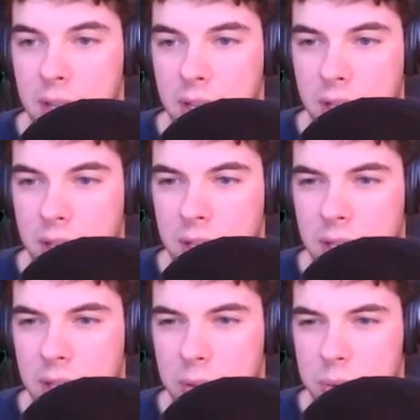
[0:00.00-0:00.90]

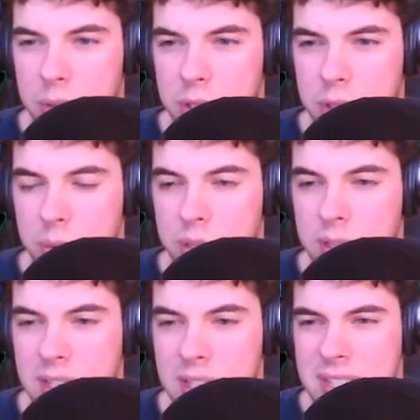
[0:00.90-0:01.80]
Oh shoot,
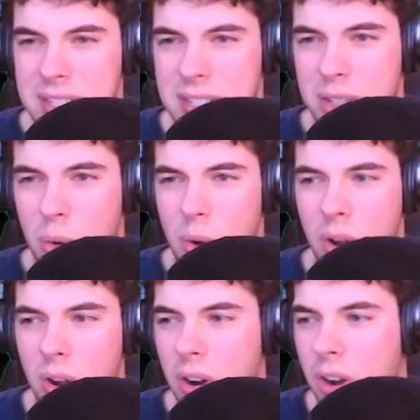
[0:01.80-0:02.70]
this is so
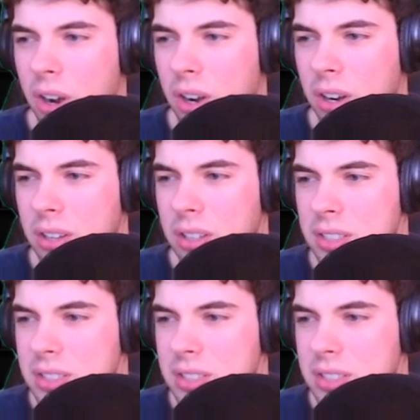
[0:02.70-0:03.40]
hard.